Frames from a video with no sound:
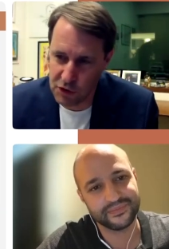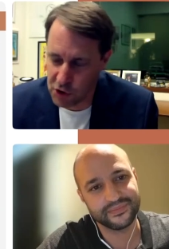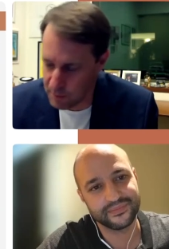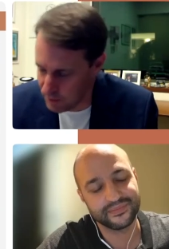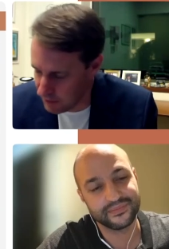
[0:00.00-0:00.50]

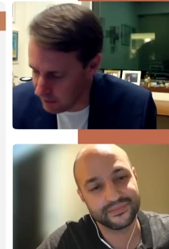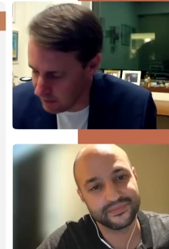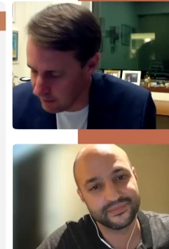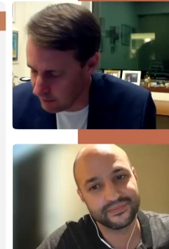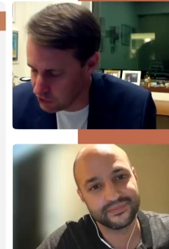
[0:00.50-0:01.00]
Speaker 1: Germany
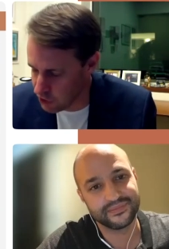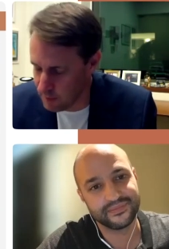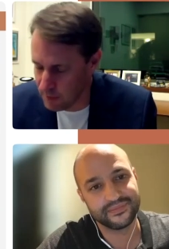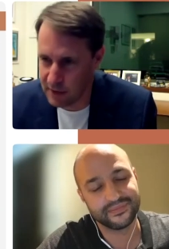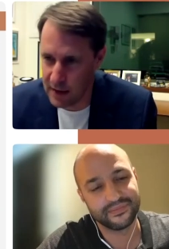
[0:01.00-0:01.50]
uh,
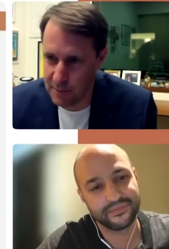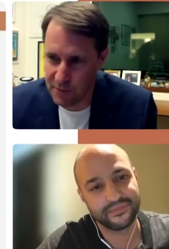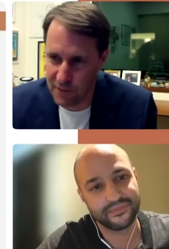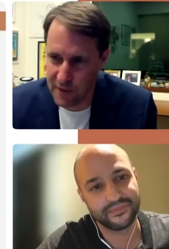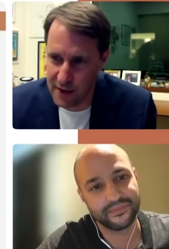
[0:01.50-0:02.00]
German Cup
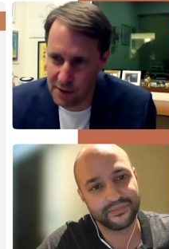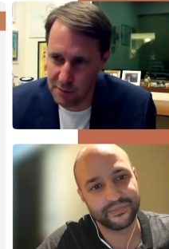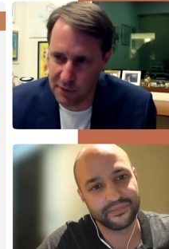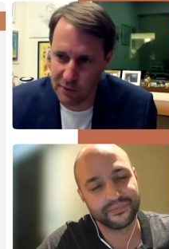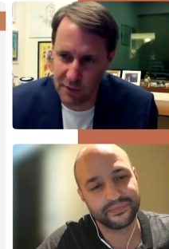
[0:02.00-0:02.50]
final
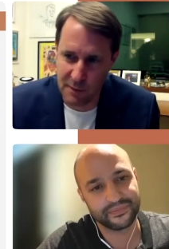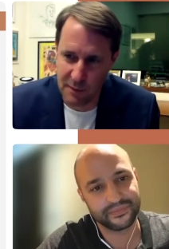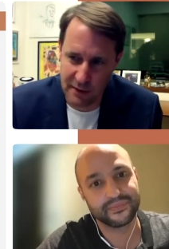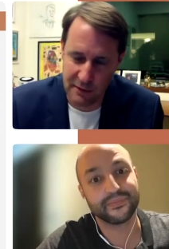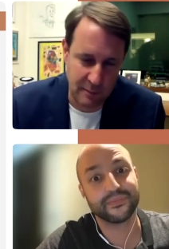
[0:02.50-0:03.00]
between my
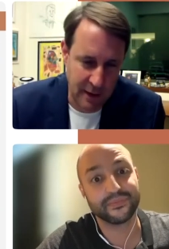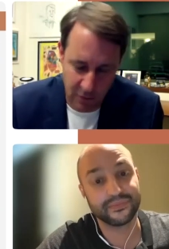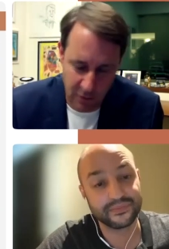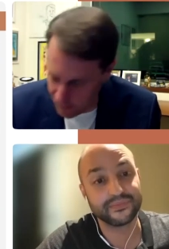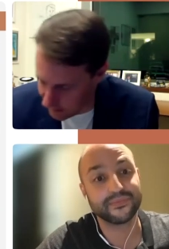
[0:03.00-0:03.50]
team
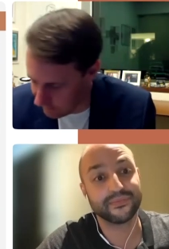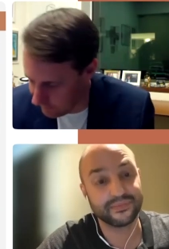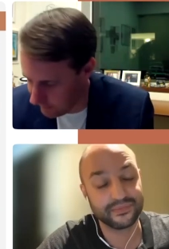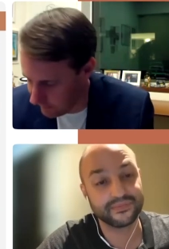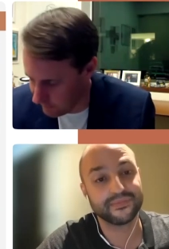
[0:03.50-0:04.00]
Hannover
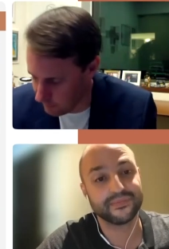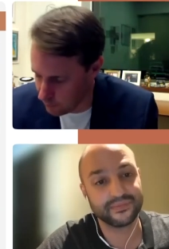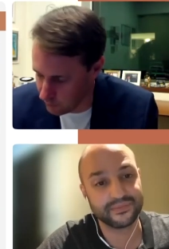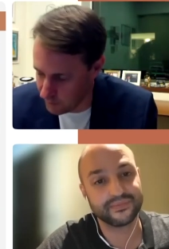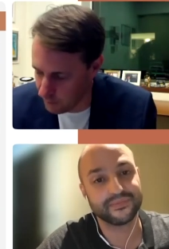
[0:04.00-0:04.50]
96 and
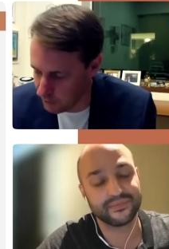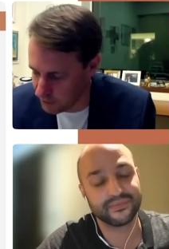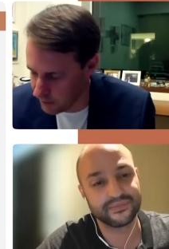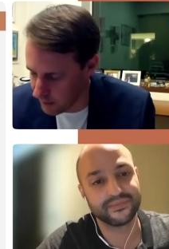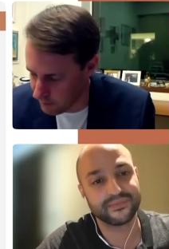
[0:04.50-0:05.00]
Borussia
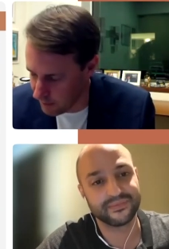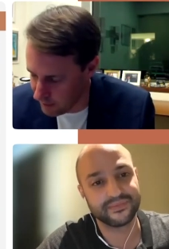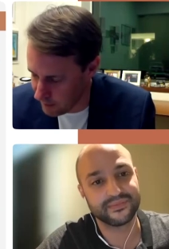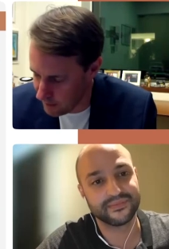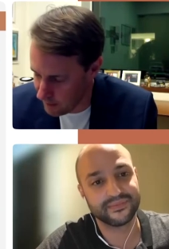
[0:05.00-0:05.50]

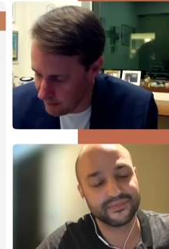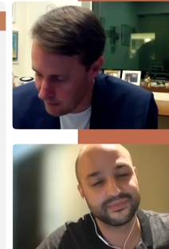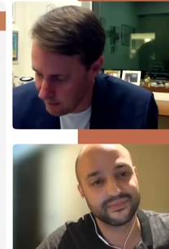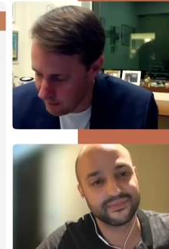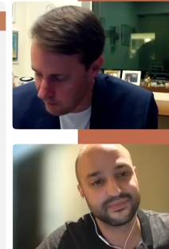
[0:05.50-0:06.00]
Mönchengladbach
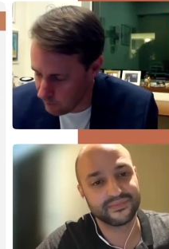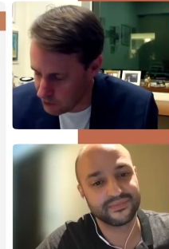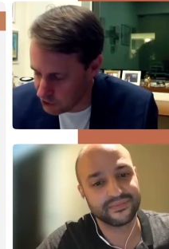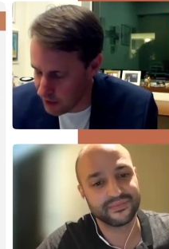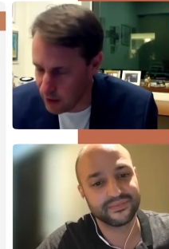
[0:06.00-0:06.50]

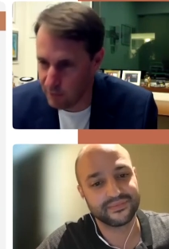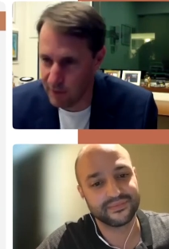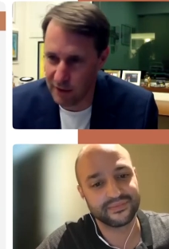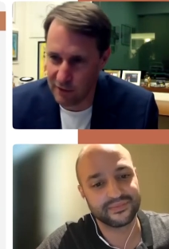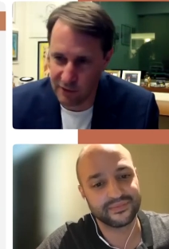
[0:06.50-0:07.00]
which Hannover
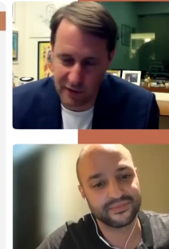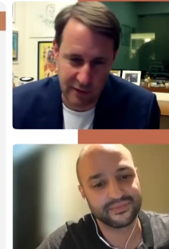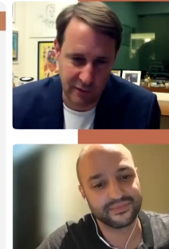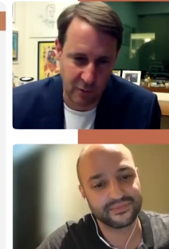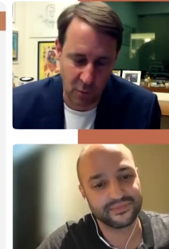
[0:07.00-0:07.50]

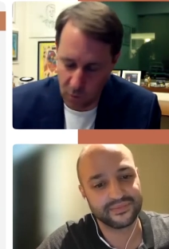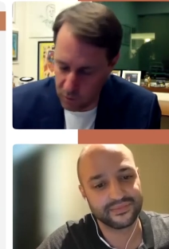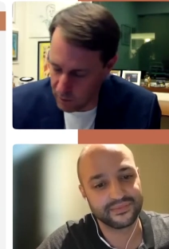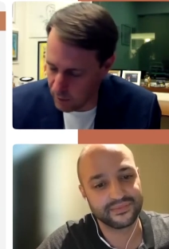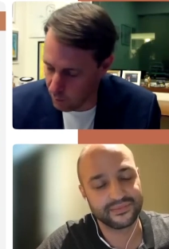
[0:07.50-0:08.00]
96
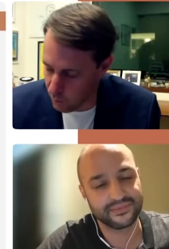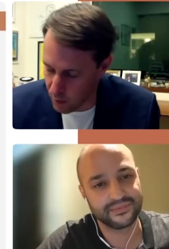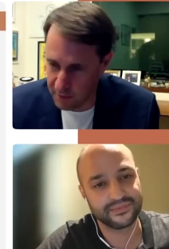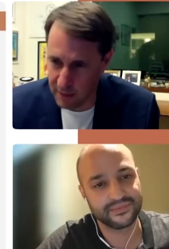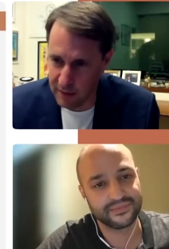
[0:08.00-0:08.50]
uh,
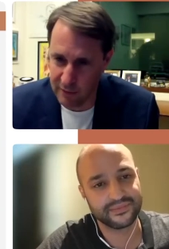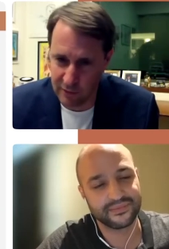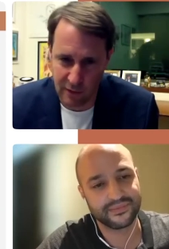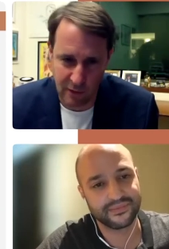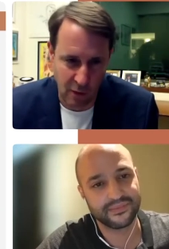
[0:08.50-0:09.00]
won as
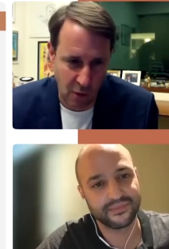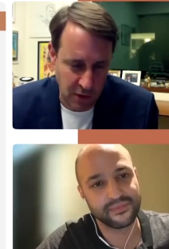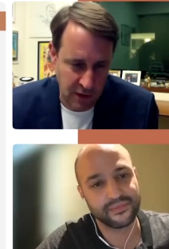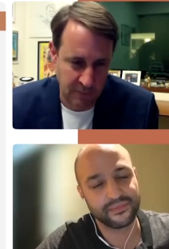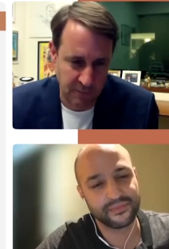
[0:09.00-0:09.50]
the
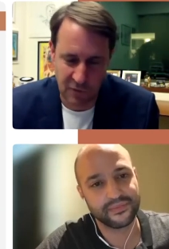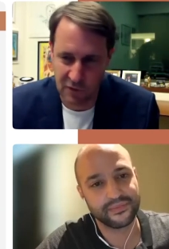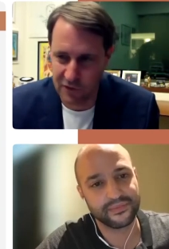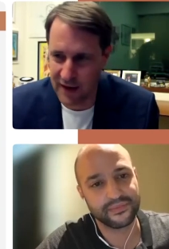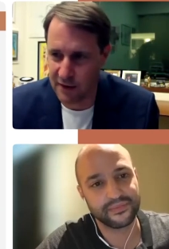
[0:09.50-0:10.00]
only
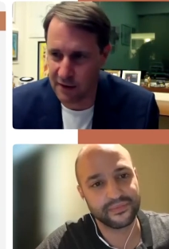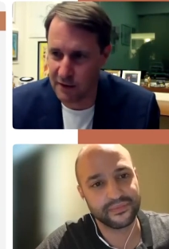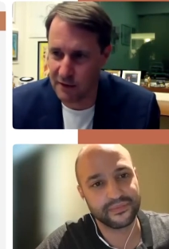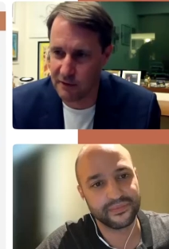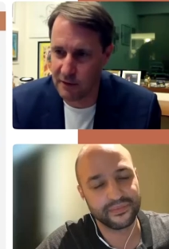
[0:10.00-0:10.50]
second
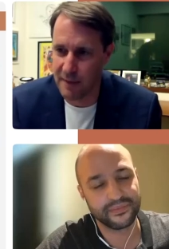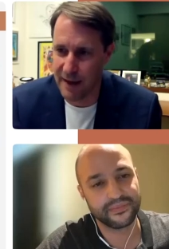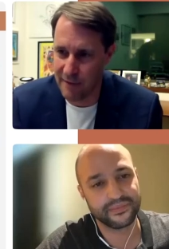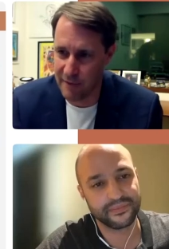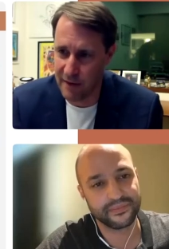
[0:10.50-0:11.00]
league team
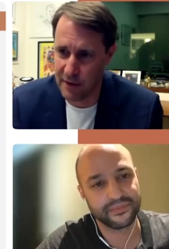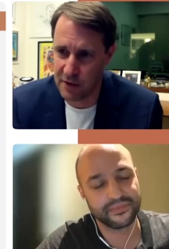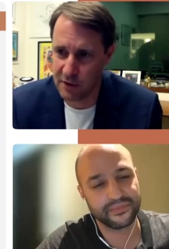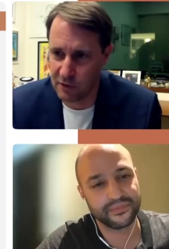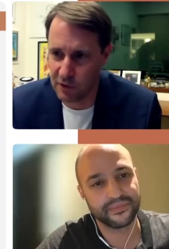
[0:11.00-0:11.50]
ever
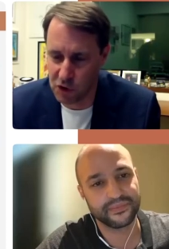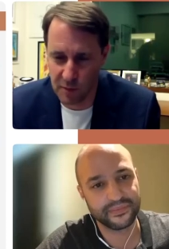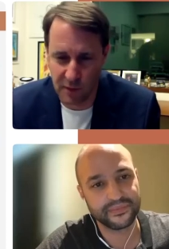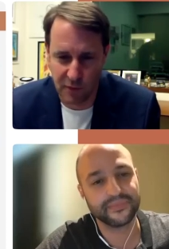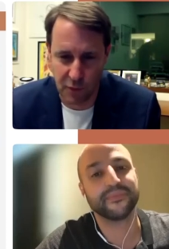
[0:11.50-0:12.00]
in the
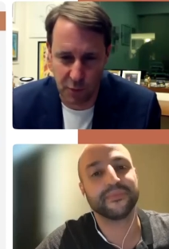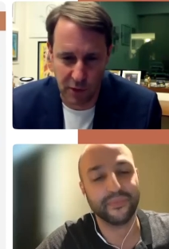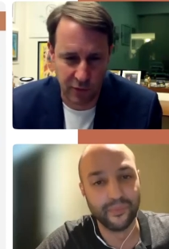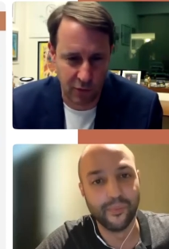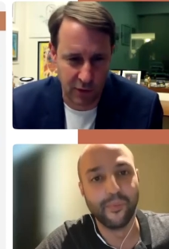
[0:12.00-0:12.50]
German football
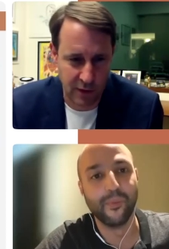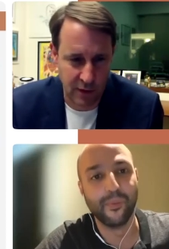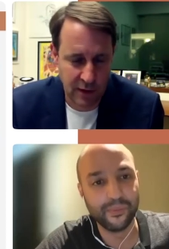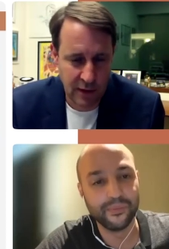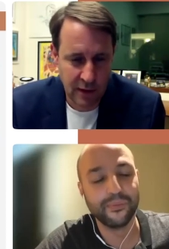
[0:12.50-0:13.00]
history.
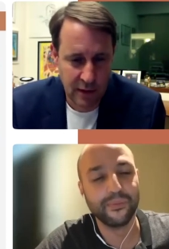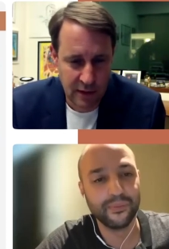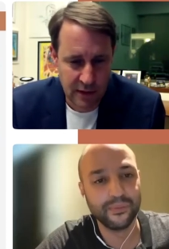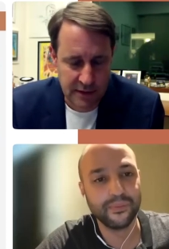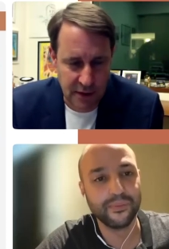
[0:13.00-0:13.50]

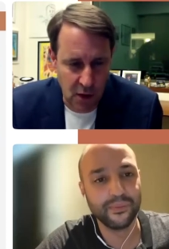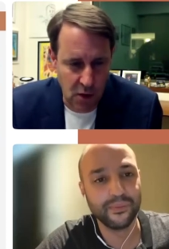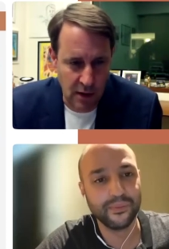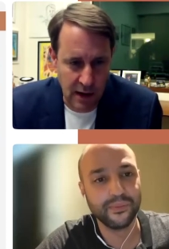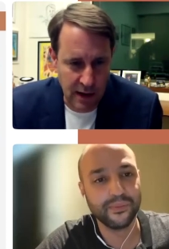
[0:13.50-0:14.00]
So
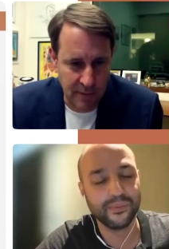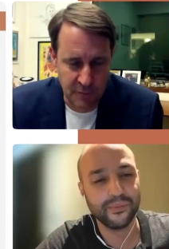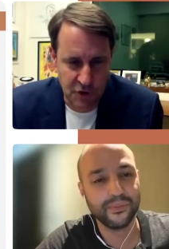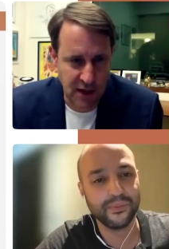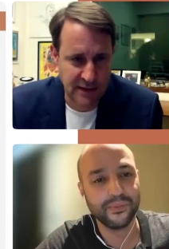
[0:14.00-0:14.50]
I'm
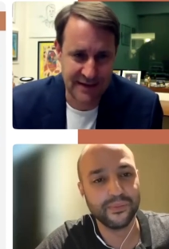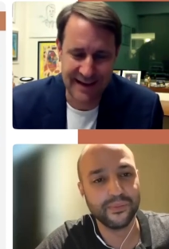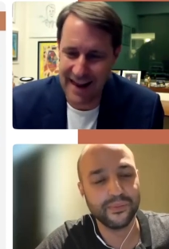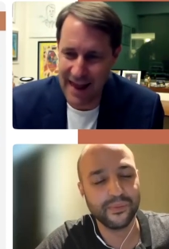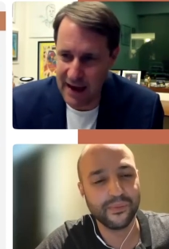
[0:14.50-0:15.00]
just
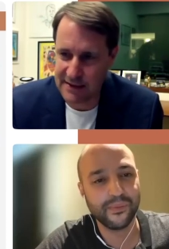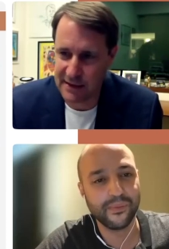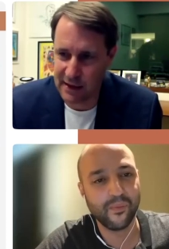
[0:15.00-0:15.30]
glad that